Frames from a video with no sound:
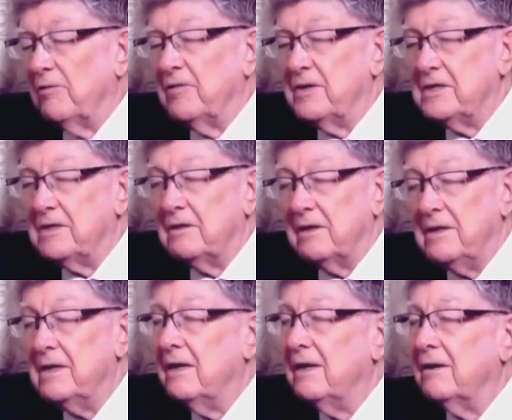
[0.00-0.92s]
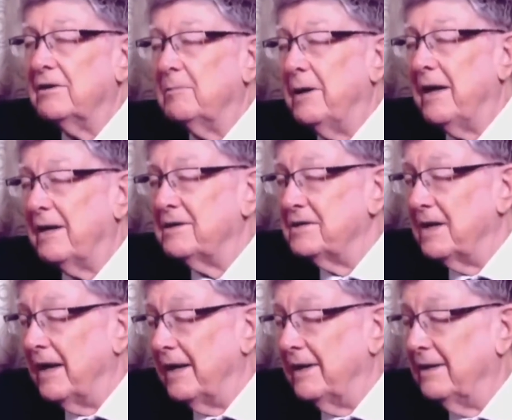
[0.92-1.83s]
there were facilities on the
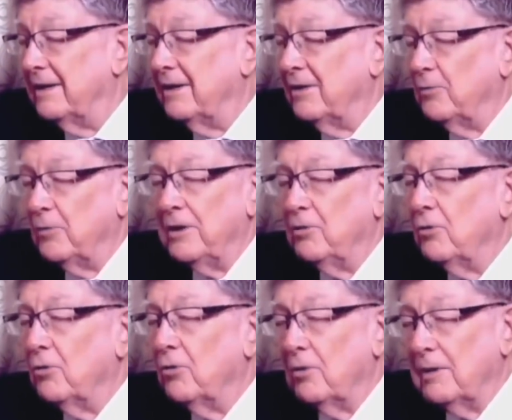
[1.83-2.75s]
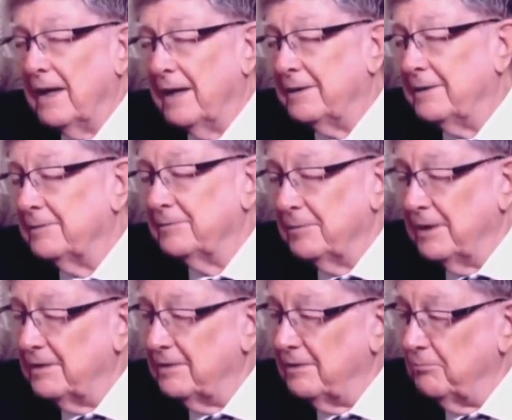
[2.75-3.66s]
backside. We knew a whole lot
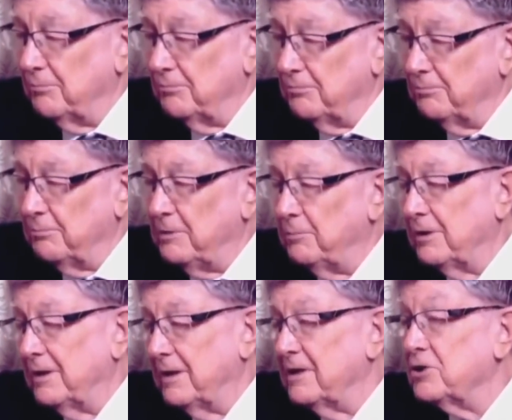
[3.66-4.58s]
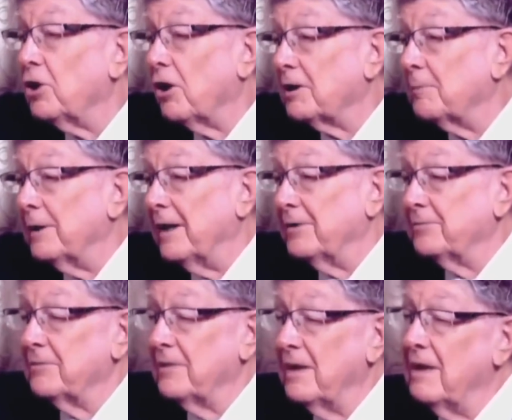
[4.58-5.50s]
that people didn't talk
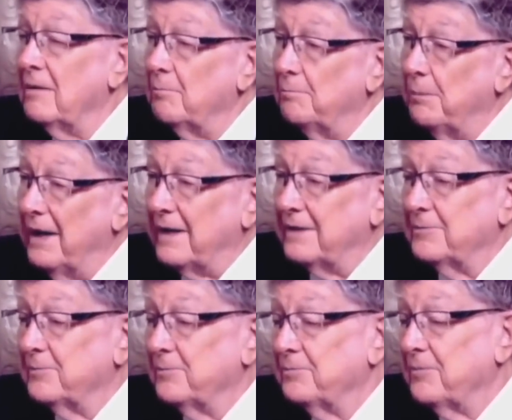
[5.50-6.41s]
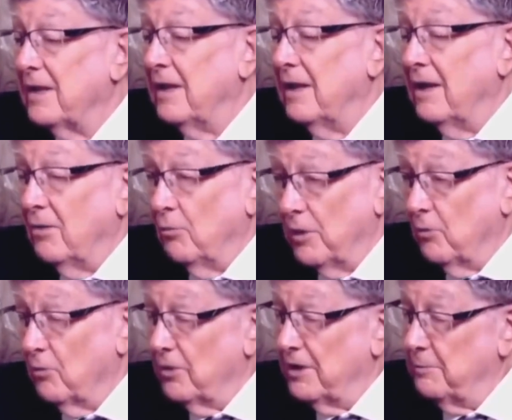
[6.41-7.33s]
about. But
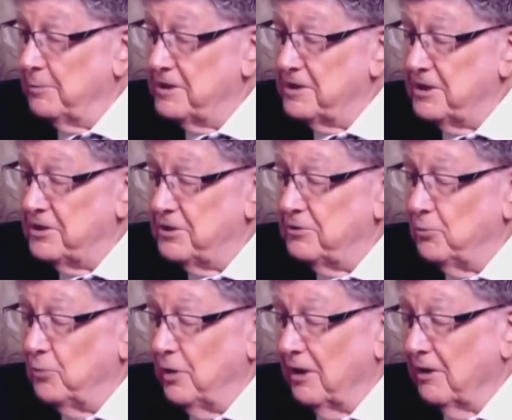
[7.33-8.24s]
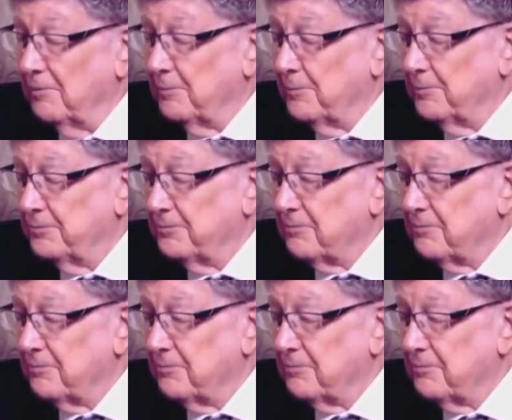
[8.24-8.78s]
we were in a position where